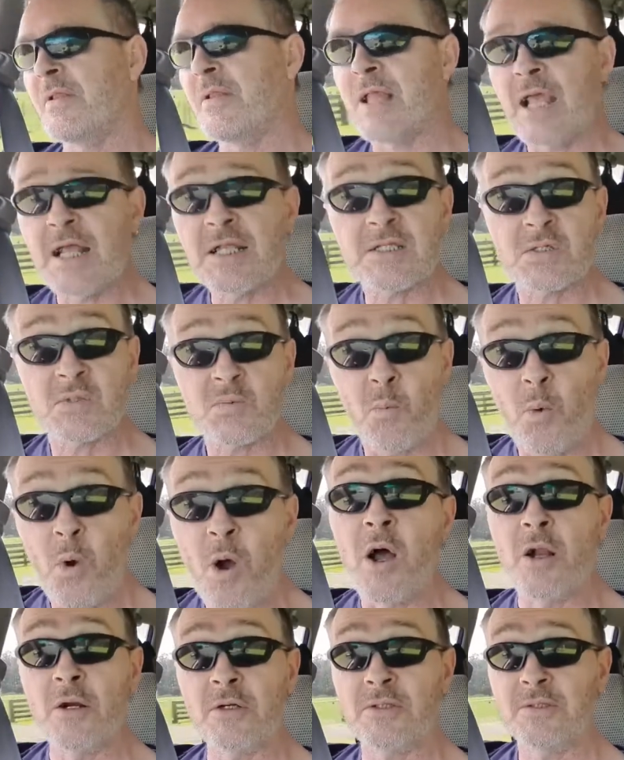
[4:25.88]
that's
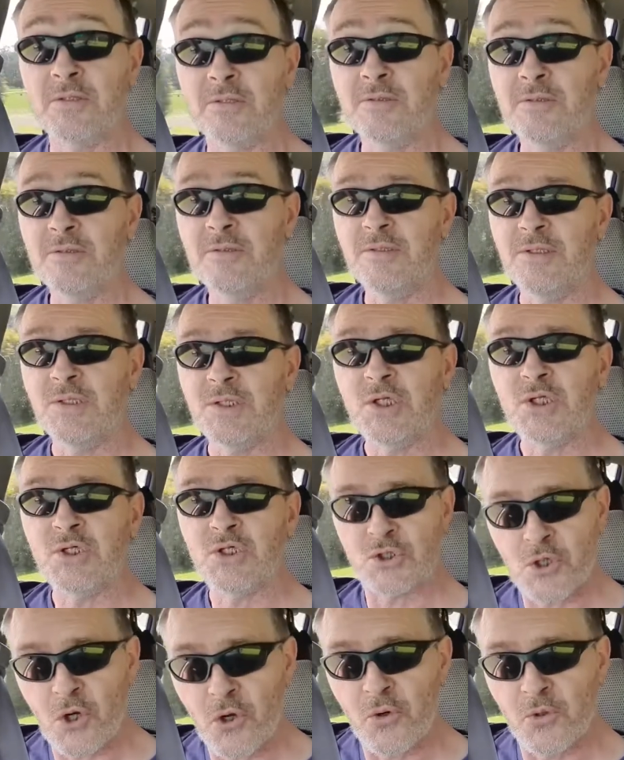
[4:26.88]
what you
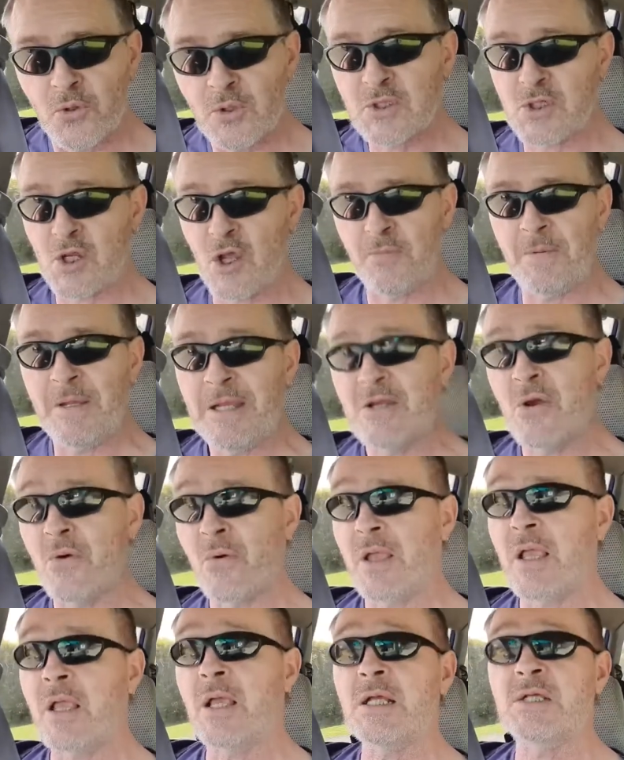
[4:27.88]
should also be
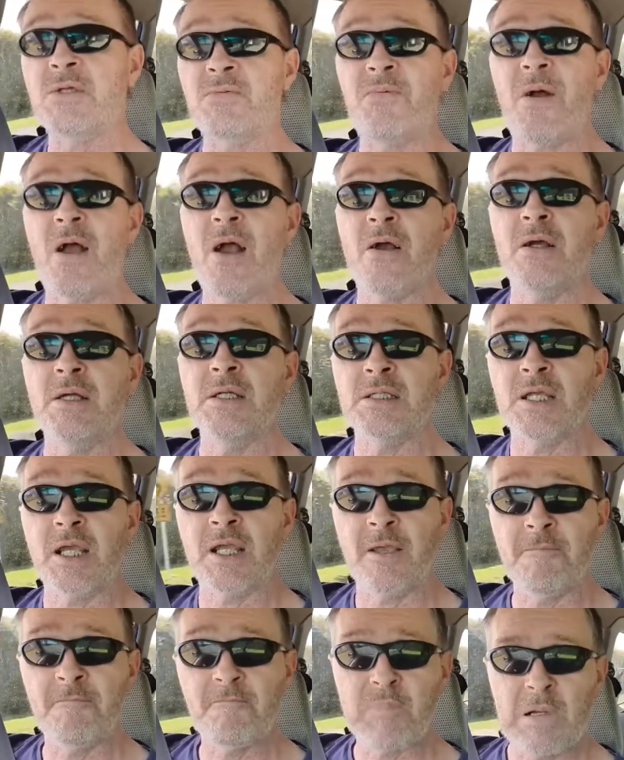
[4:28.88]
doing as far as a
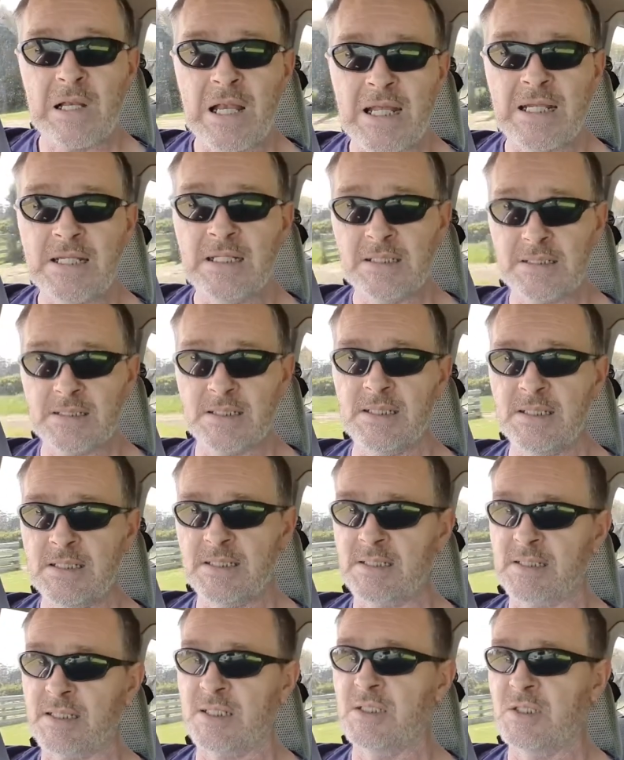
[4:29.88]
complaint
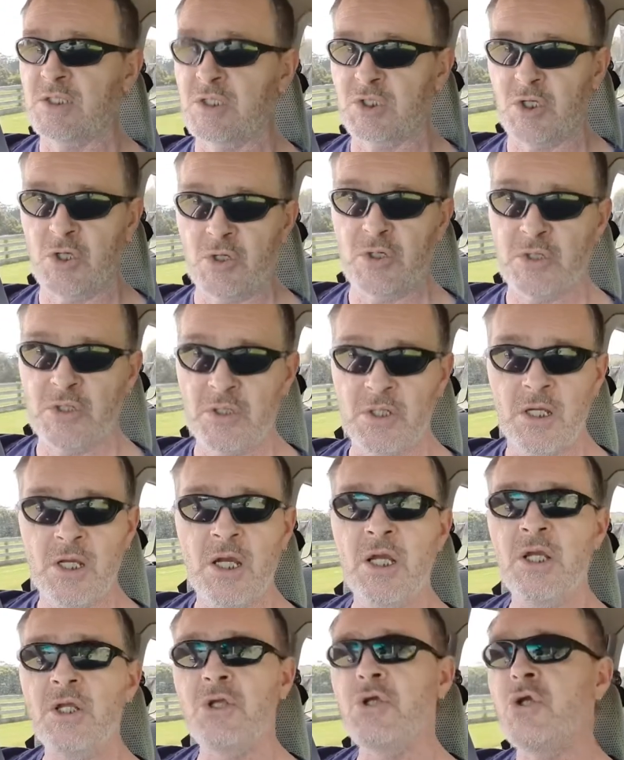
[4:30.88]
is concerned.
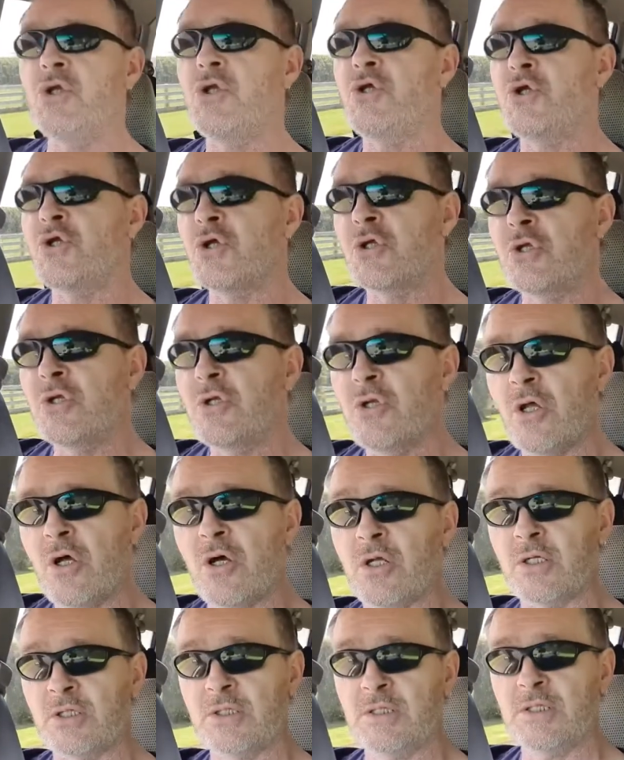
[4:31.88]
You should
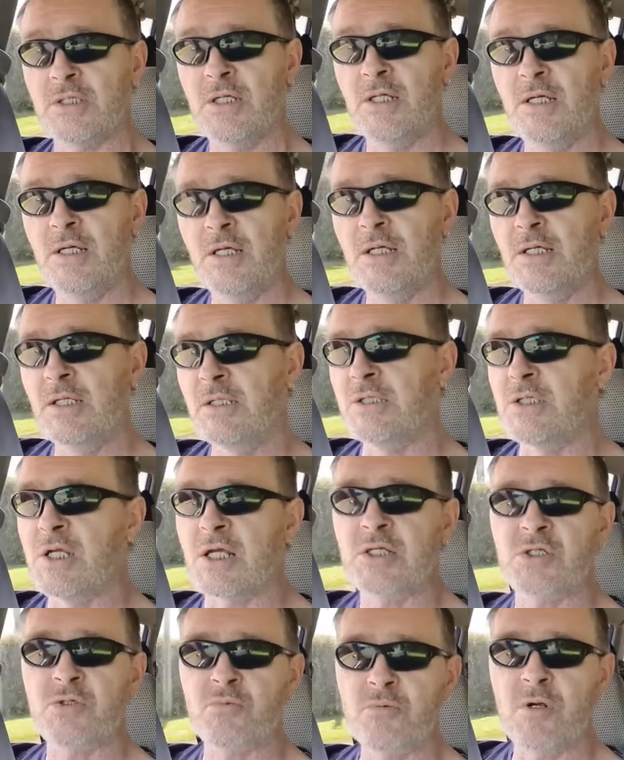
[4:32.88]
not
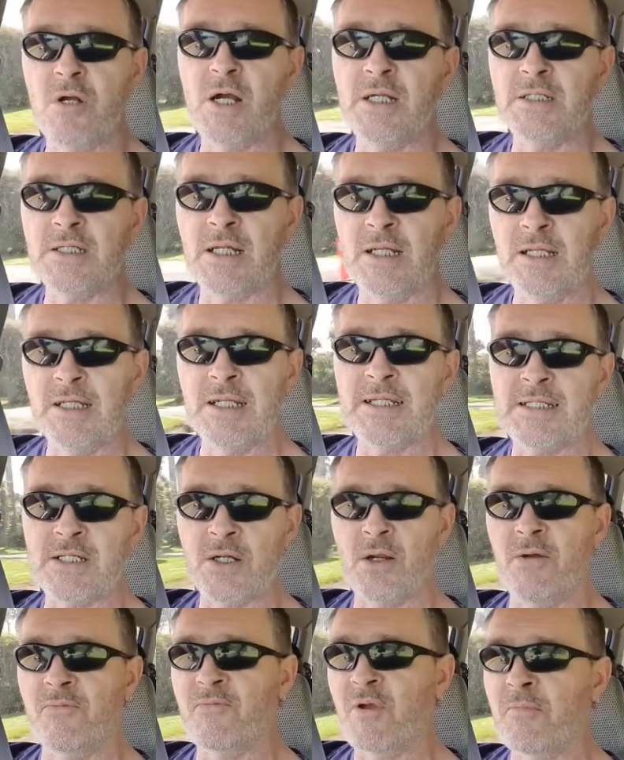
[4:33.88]
just write a
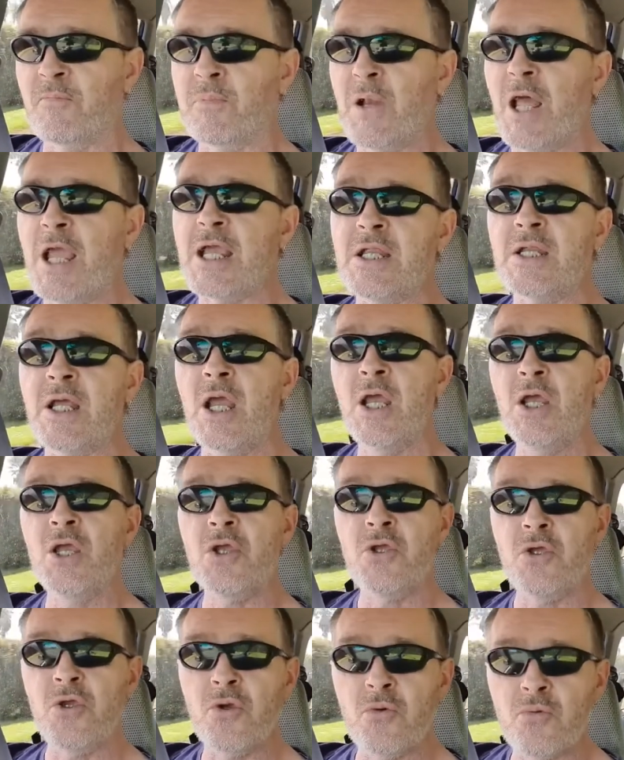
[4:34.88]
letter of complaint.
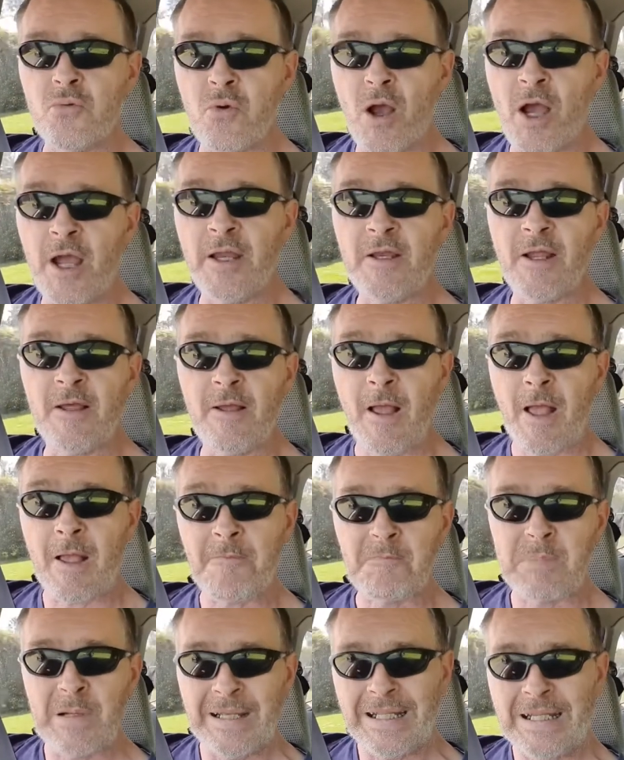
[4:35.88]
You write a
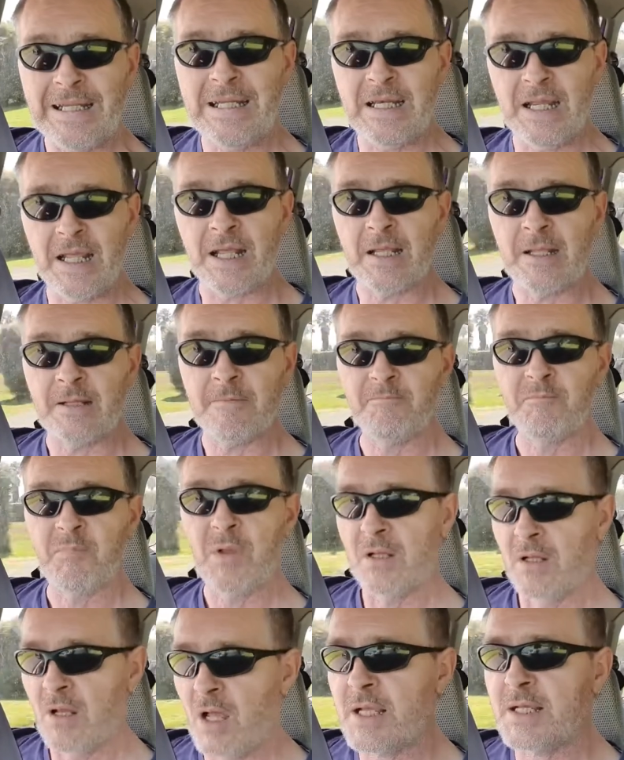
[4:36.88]
pleading,
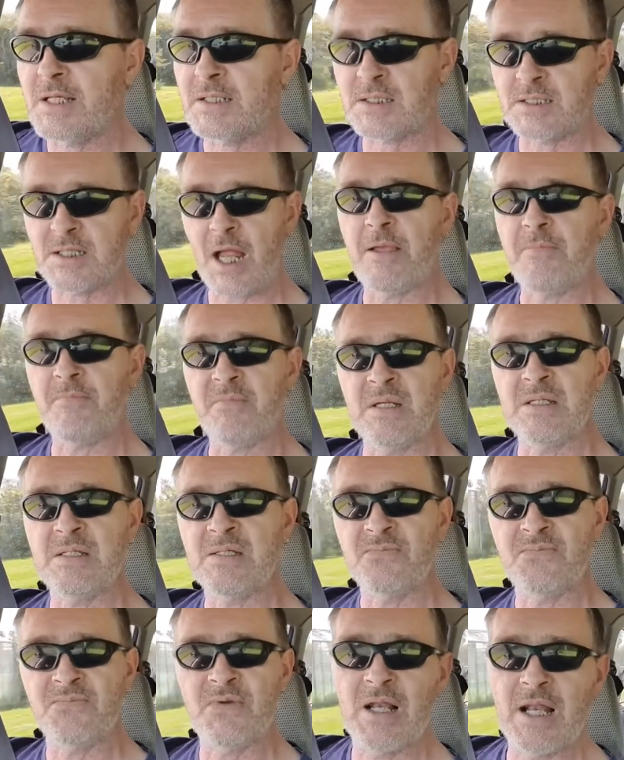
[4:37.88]
like a statement
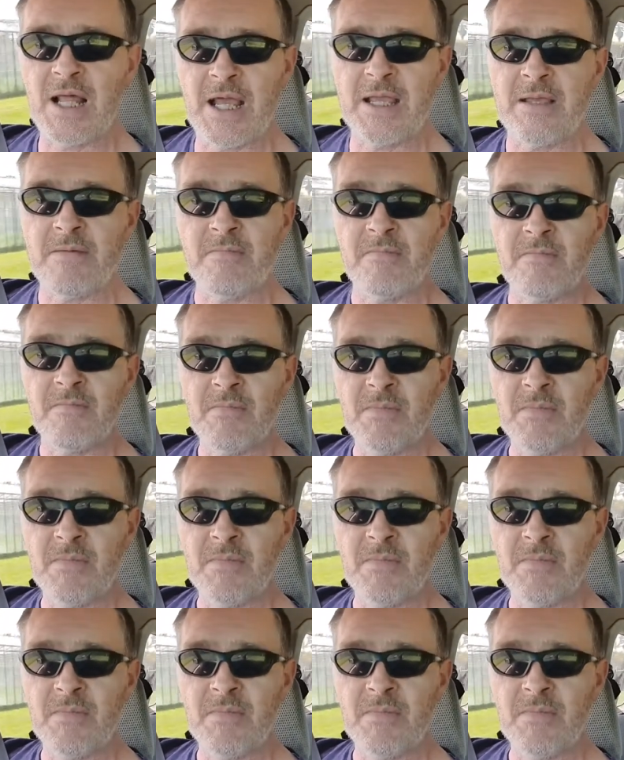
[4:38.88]
of claim,